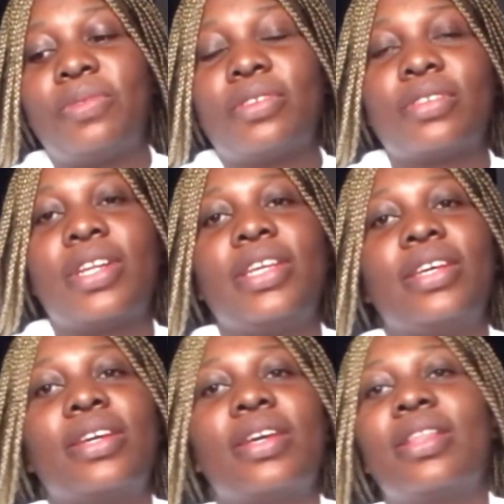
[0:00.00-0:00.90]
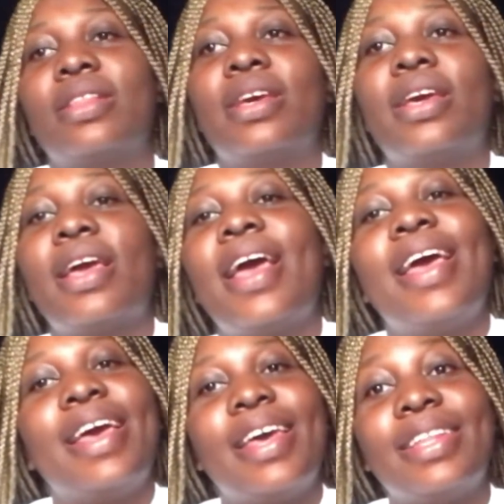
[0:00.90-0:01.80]
Just click there,
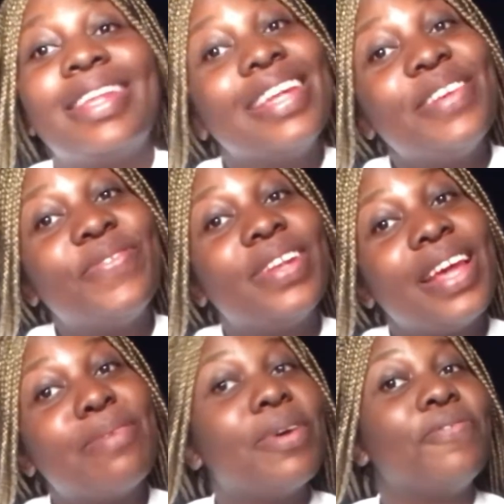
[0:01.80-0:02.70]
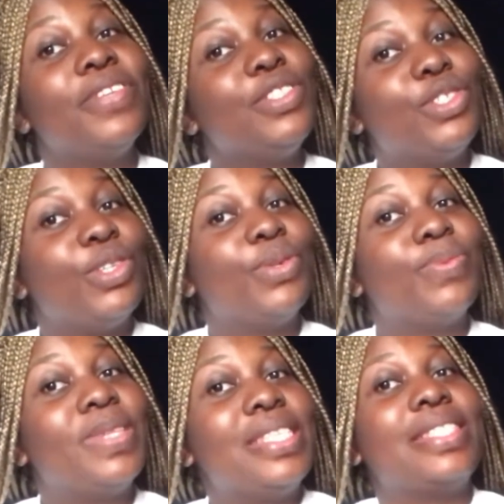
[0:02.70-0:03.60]
and then if you like my video,
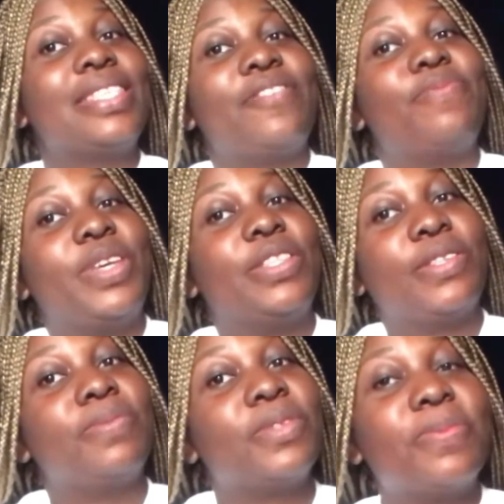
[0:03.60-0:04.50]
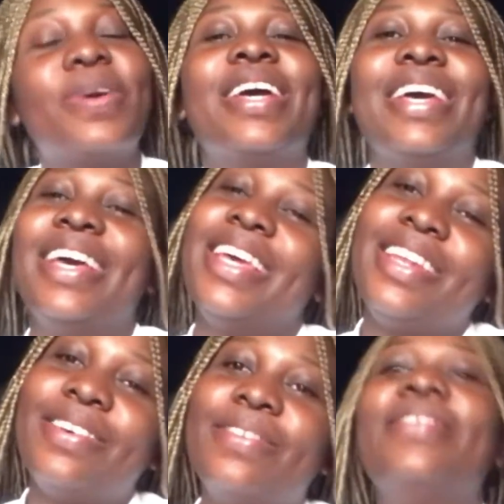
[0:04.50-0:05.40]
please give me a thumbs up,
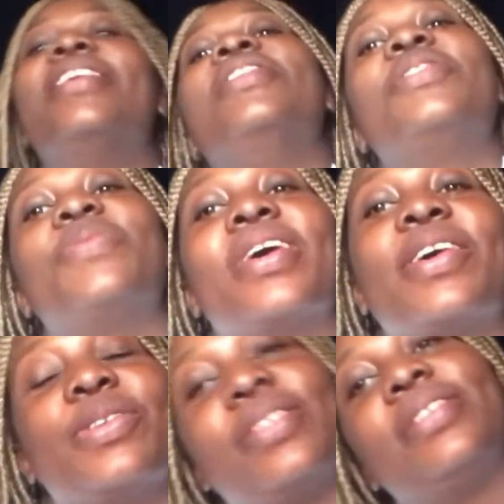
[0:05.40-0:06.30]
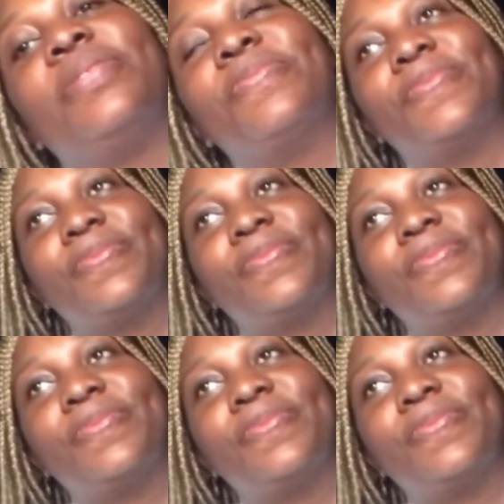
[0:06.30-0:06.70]
so we can continue.